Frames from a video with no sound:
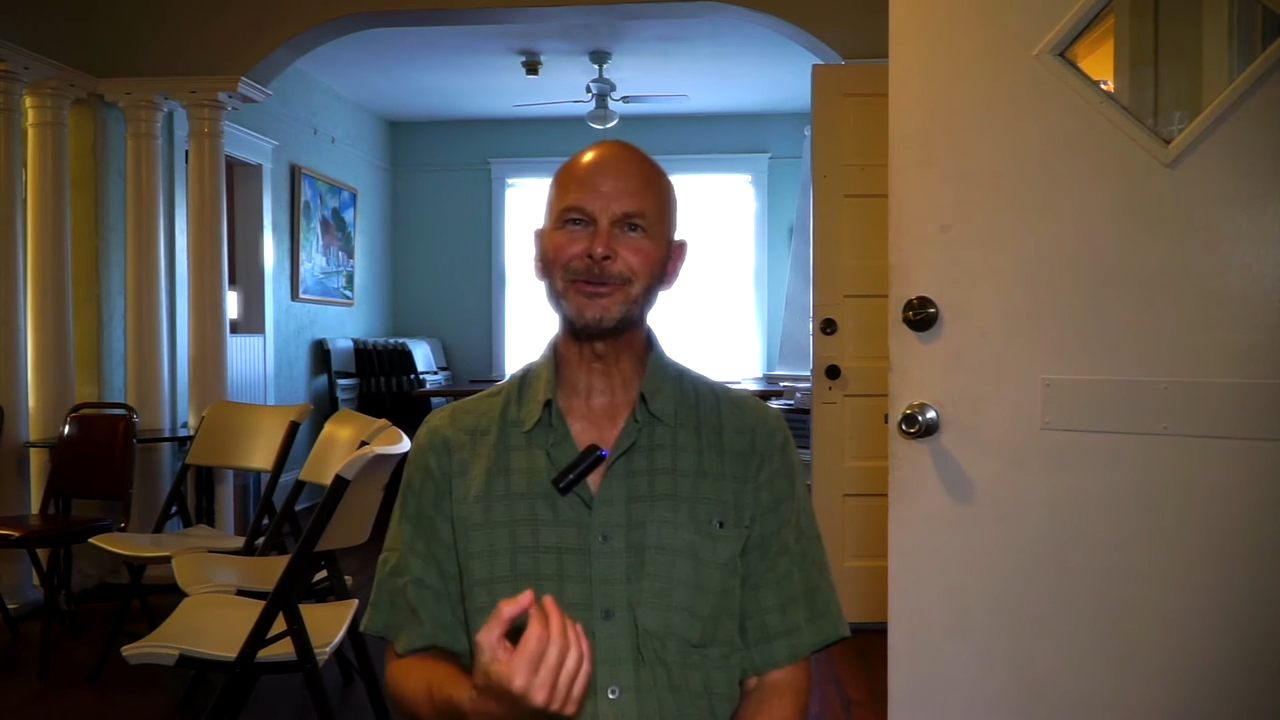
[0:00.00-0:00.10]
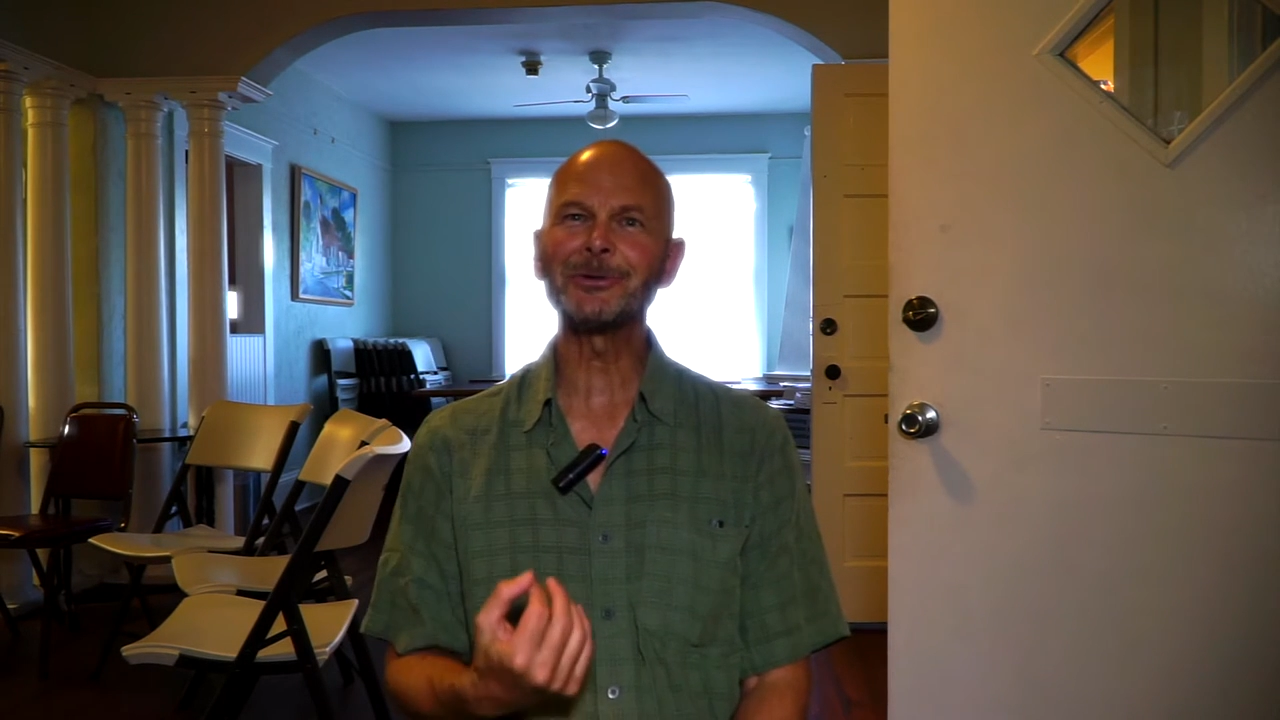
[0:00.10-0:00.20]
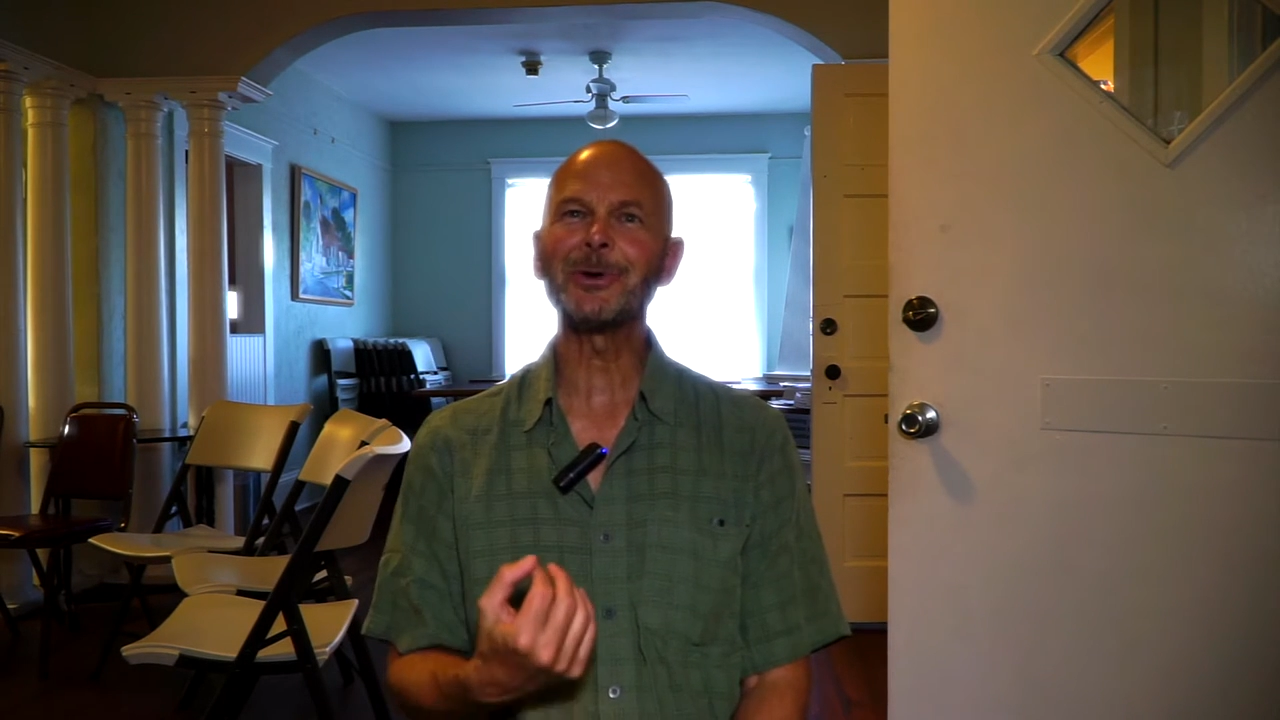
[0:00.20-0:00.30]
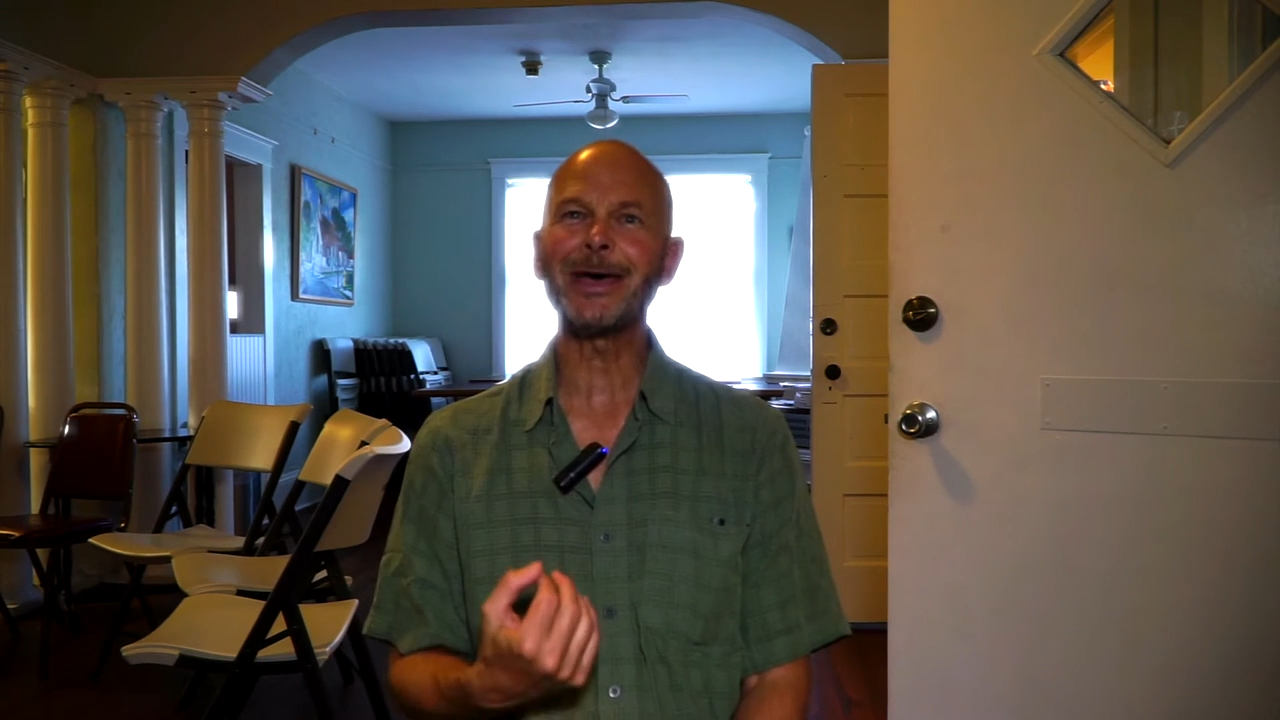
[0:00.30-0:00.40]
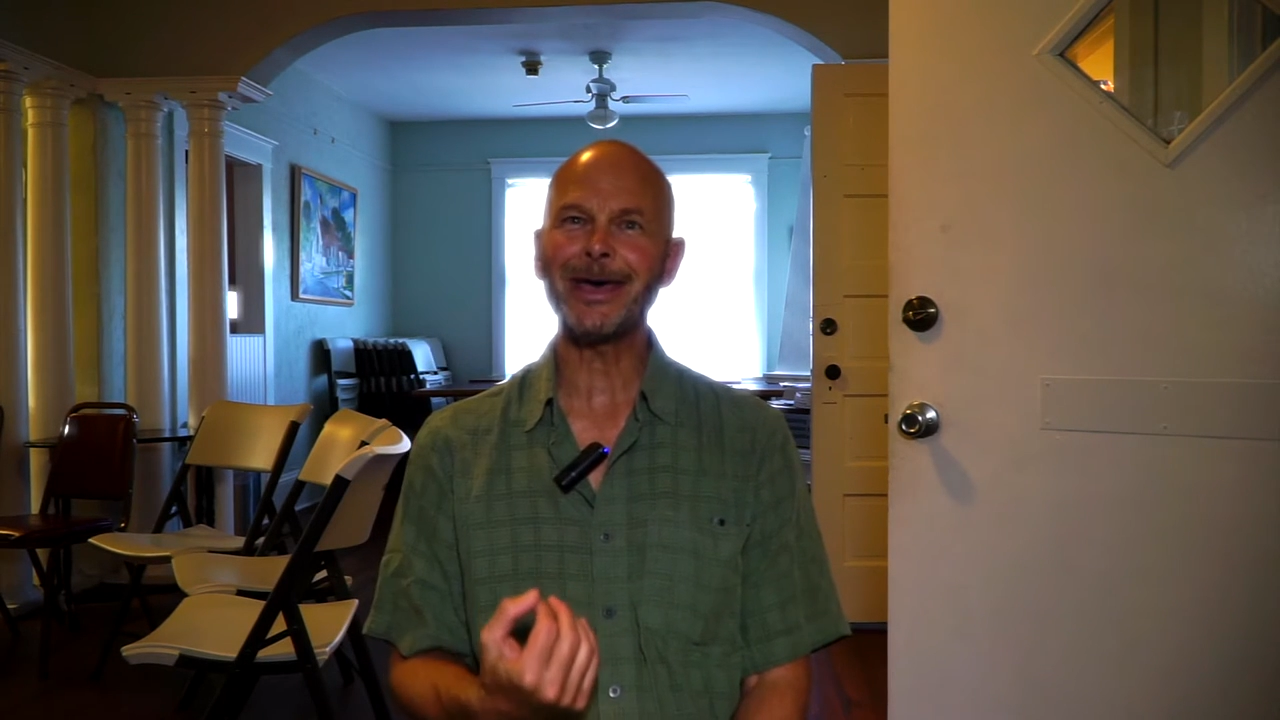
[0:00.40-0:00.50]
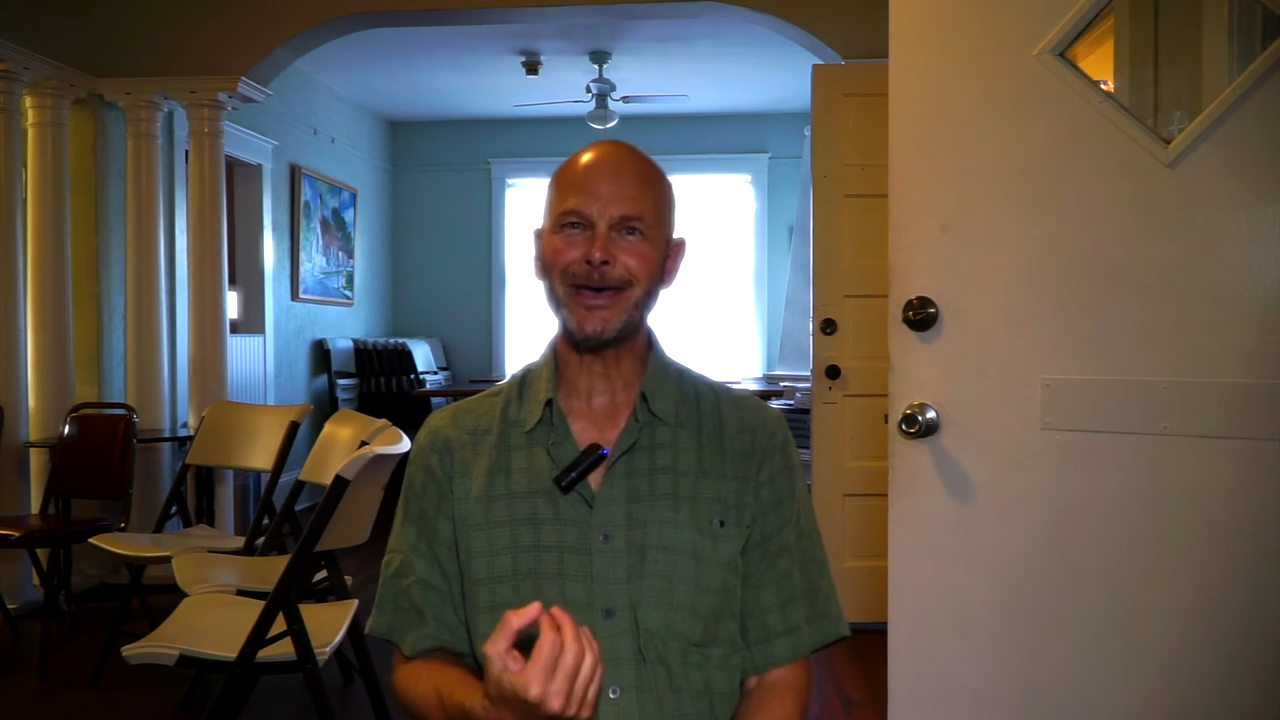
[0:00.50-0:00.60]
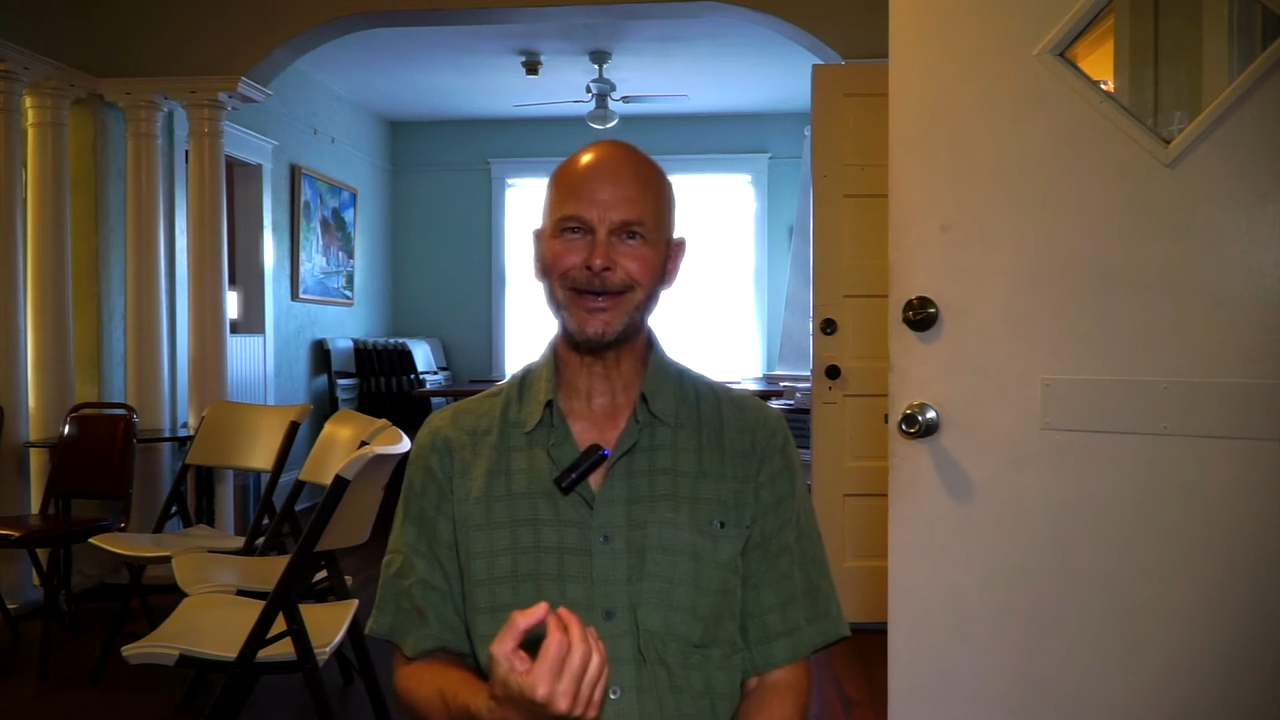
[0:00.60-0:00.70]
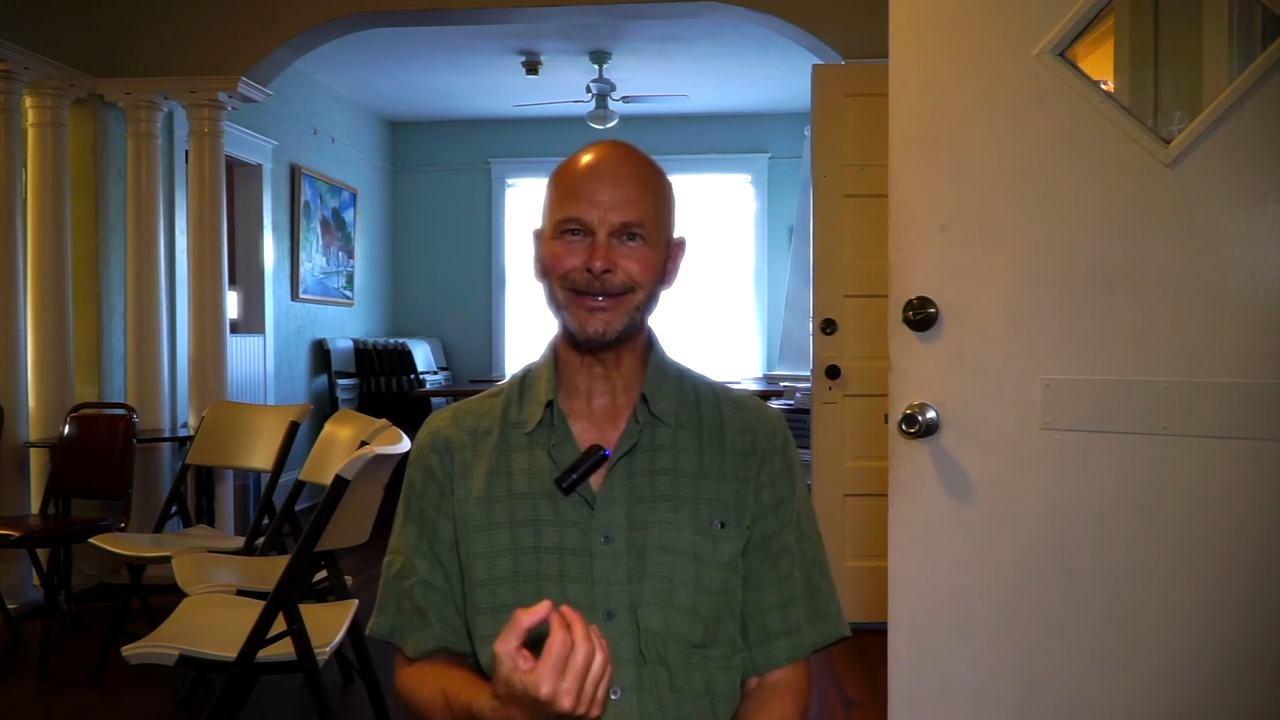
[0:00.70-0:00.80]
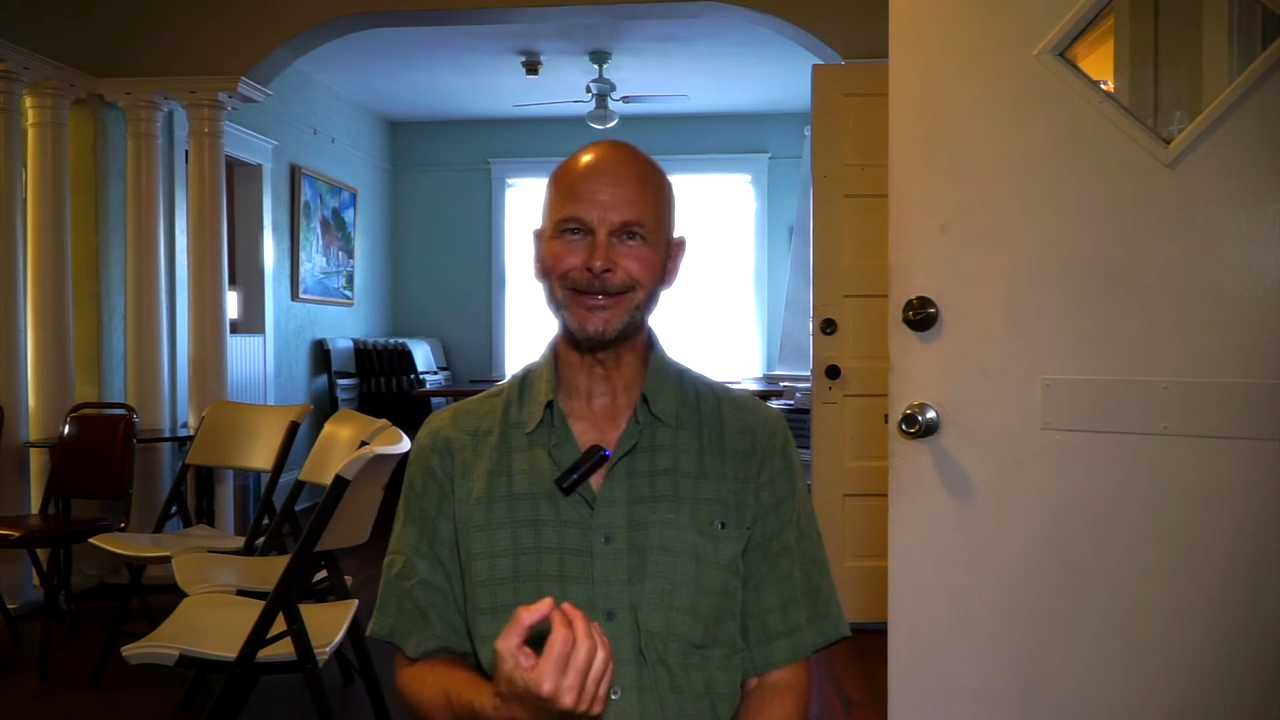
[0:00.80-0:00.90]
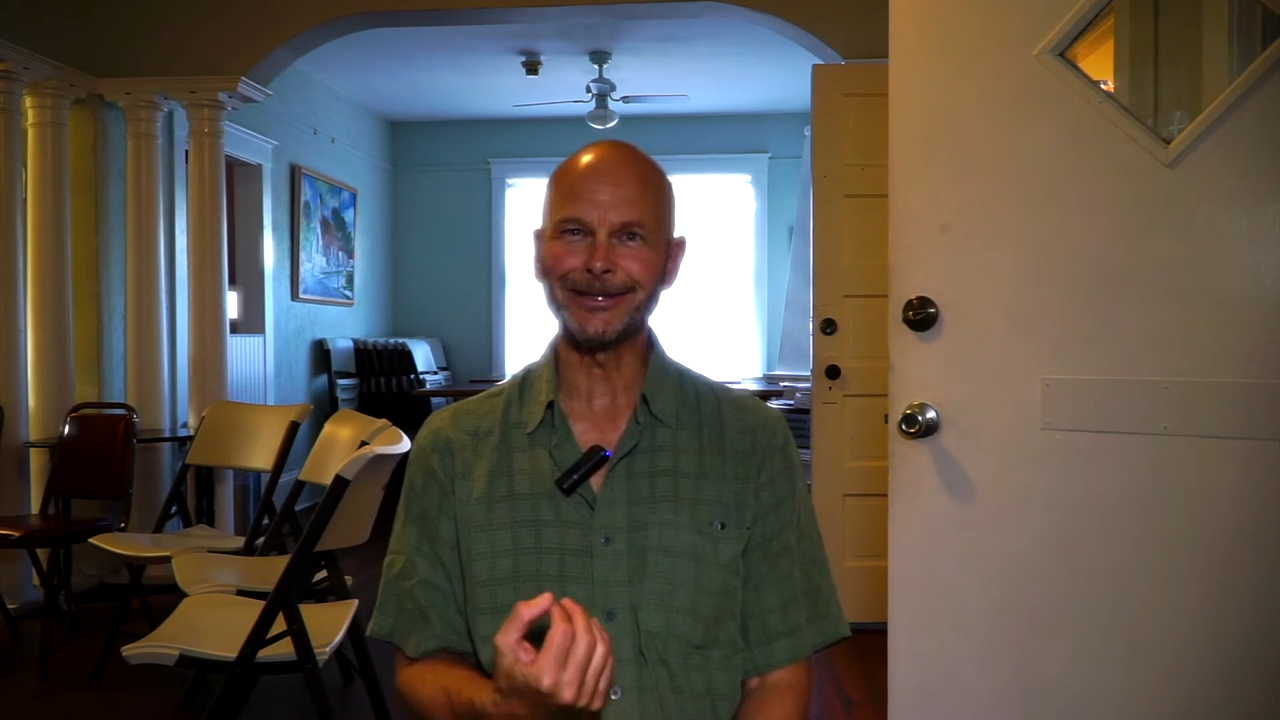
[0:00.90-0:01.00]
to a head.